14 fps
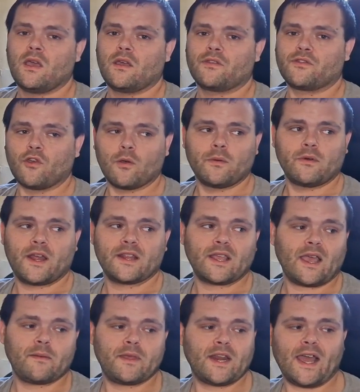Thermalright,
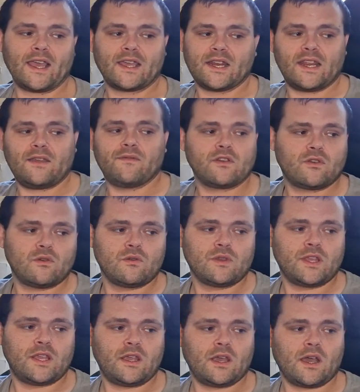I mean, I could even do
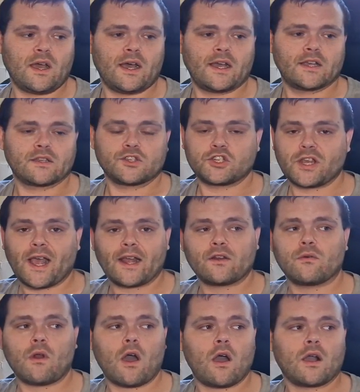the Shadow
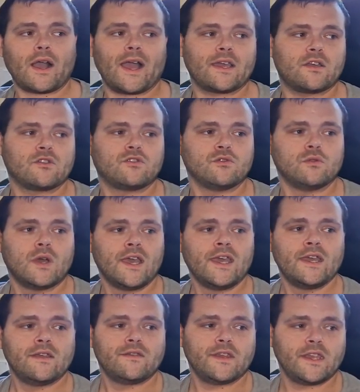Rock, I could do
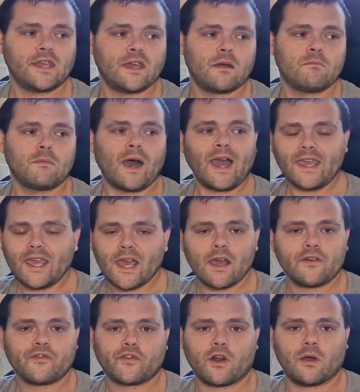the Maya
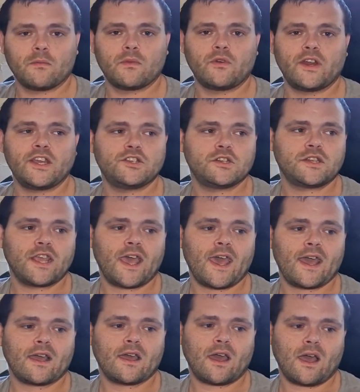from Raging
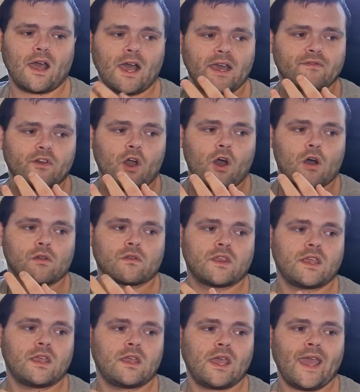Tech, I've got
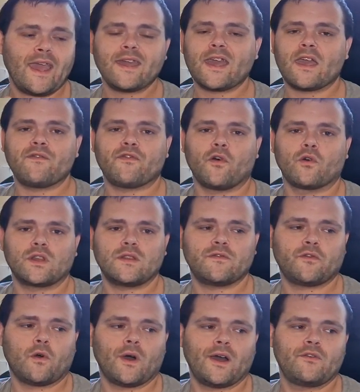the
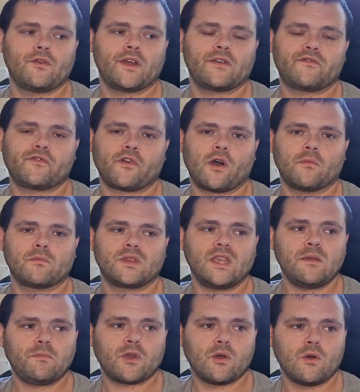AK-400 from
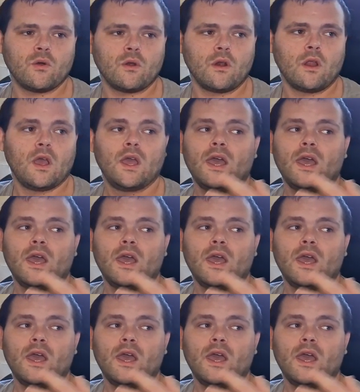Deep Cool.